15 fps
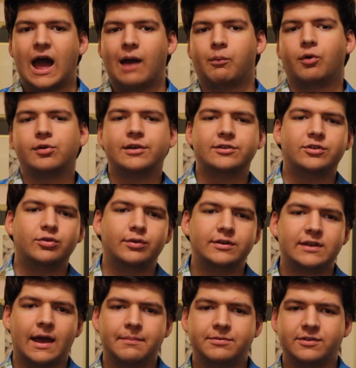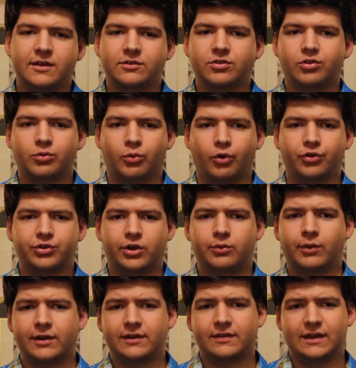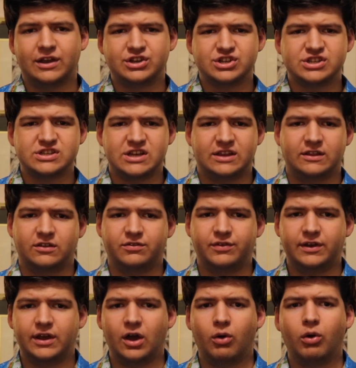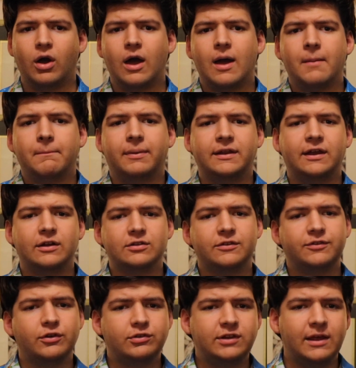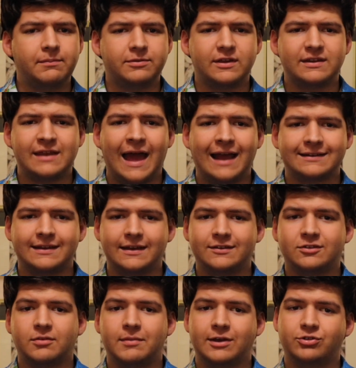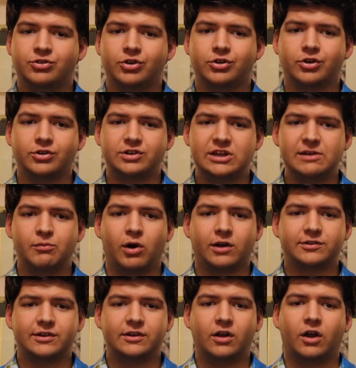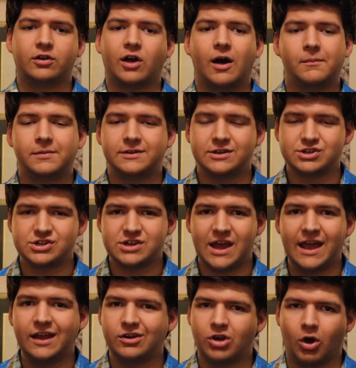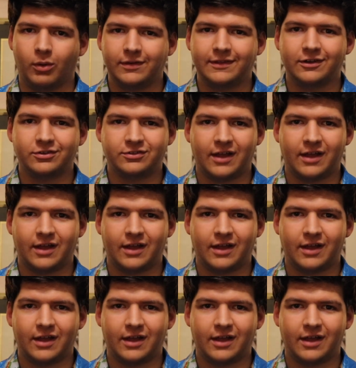I won't get too in-depth into the rules and regulations in this video, but here's a few tips and tactics to make sure your team walks in on competition day knowing their